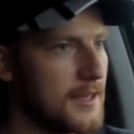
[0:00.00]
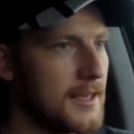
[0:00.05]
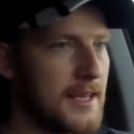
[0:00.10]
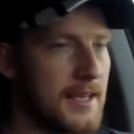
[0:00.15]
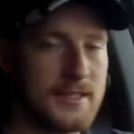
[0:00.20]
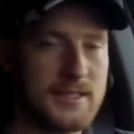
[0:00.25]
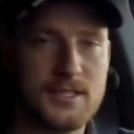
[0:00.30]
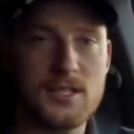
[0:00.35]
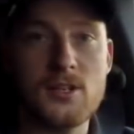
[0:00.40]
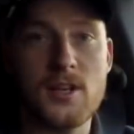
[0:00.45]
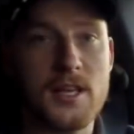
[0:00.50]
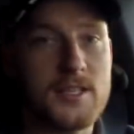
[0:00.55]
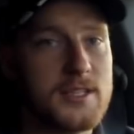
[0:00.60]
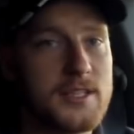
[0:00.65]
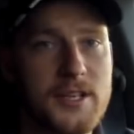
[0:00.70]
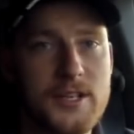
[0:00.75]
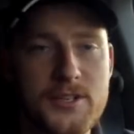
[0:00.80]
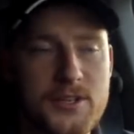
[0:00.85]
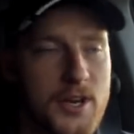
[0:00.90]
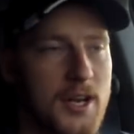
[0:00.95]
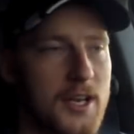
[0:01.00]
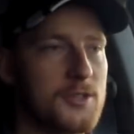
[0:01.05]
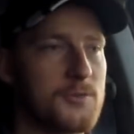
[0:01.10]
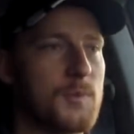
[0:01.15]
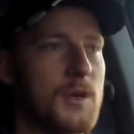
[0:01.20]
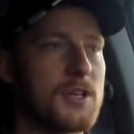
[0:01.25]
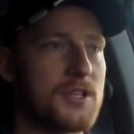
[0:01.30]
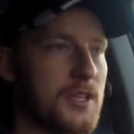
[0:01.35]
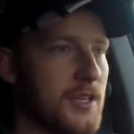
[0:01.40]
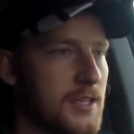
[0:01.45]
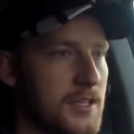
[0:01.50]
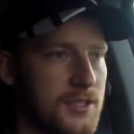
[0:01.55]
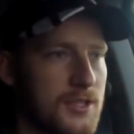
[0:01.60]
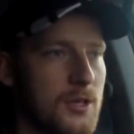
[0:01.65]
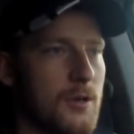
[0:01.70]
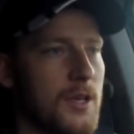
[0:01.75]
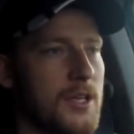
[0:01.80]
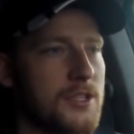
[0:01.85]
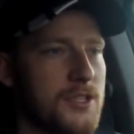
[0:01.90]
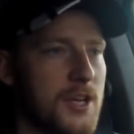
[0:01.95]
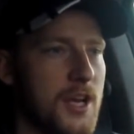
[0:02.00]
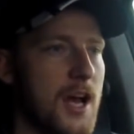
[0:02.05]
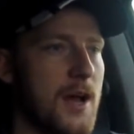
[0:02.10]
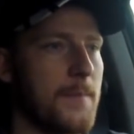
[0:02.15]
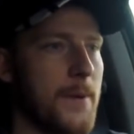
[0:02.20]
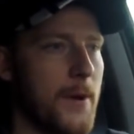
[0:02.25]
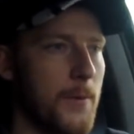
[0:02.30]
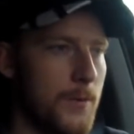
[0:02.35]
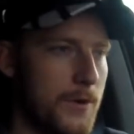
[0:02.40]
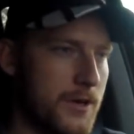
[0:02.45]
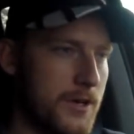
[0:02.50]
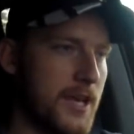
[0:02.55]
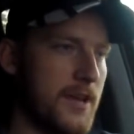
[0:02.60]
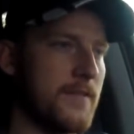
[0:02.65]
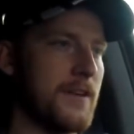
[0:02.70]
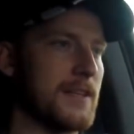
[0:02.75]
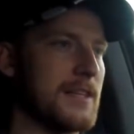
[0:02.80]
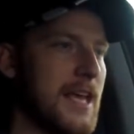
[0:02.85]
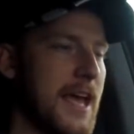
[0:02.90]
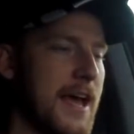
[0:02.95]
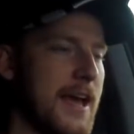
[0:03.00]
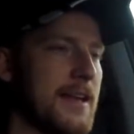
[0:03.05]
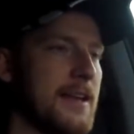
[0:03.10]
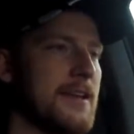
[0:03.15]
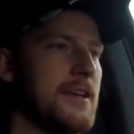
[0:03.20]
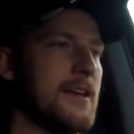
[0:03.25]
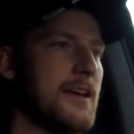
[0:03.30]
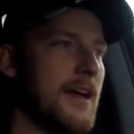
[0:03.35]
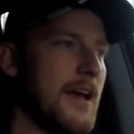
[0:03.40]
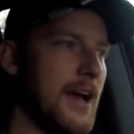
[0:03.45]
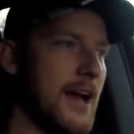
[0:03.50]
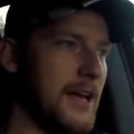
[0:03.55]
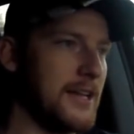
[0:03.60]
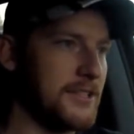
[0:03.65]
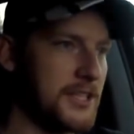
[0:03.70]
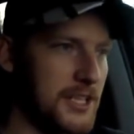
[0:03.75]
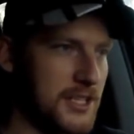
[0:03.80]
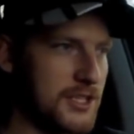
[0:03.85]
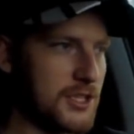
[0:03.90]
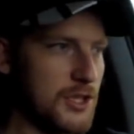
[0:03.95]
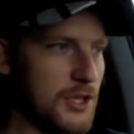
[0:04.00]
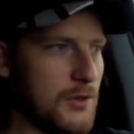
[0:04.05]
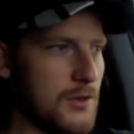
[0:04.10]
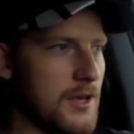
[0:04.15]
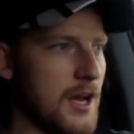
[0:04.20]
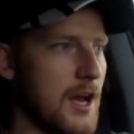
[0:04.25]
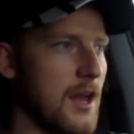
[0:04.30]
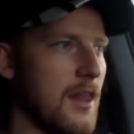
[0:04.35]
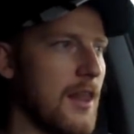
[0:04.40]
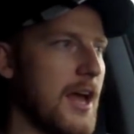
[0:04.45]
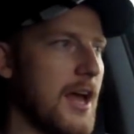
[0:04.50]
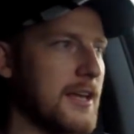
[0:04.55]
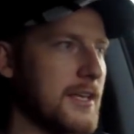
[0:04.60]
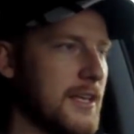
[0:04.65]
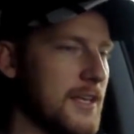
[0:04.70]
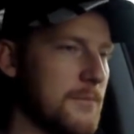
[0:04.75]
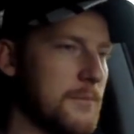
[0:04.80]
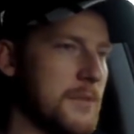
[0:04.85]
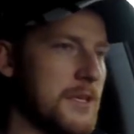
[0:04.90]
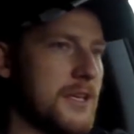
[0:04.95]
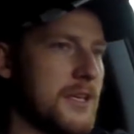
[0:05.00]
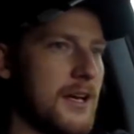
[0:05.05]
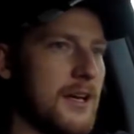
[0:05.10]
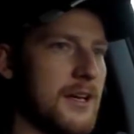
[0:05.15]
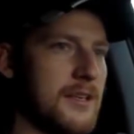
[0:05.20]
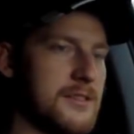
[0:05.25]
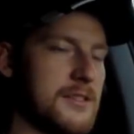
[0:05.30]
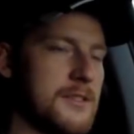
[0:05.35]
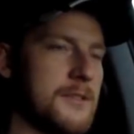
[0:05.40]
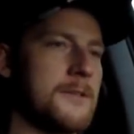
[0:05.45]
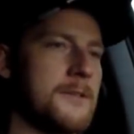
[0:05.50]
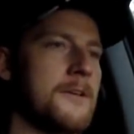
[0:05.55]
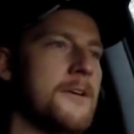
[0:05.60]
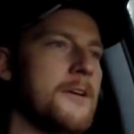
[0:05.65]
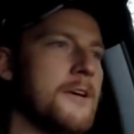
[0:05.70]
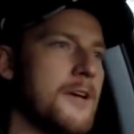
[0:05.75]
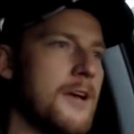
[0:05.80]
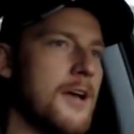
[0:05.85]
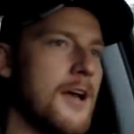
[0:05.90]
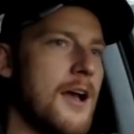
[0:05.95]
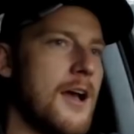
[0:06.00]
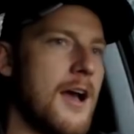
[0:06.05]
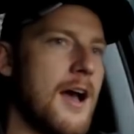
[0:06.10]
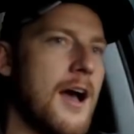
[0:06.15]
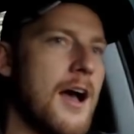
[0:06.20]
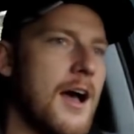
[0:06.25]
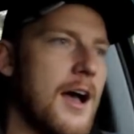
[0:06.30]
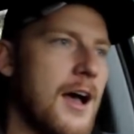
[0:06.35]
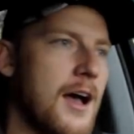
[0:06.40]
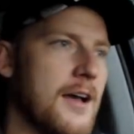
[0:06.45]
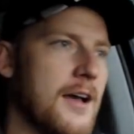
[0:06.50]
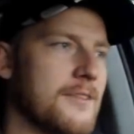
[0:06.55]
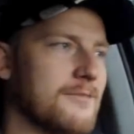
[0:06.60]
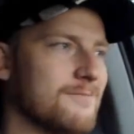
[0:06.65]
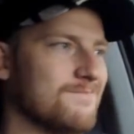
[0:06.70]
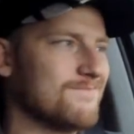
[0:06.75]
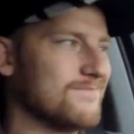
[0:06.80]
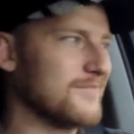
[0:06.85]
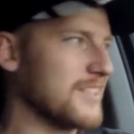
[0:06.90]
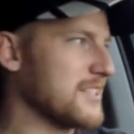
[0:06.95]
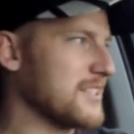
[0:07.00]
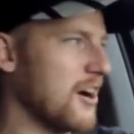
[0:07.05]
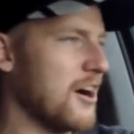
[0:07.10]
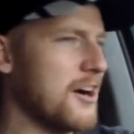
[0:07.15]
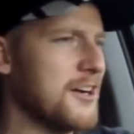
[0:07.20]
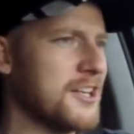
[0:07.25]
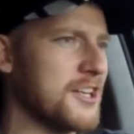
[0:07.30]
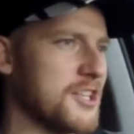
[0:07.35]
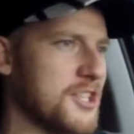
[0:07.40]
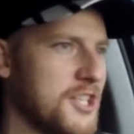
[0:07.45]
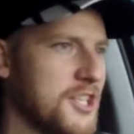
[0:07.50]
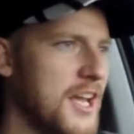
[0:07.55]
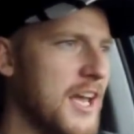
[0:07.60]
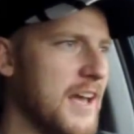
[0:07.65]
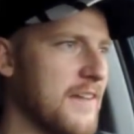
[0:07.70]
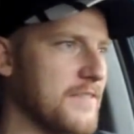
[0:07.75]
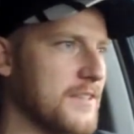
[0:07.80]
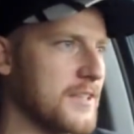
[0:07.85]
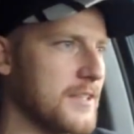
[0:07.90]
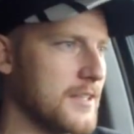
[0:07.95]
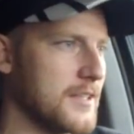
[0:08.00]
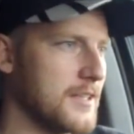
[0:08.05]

It's a good transmission. It's doing its job. I will give it that. I just do not like it because it's hard to shift.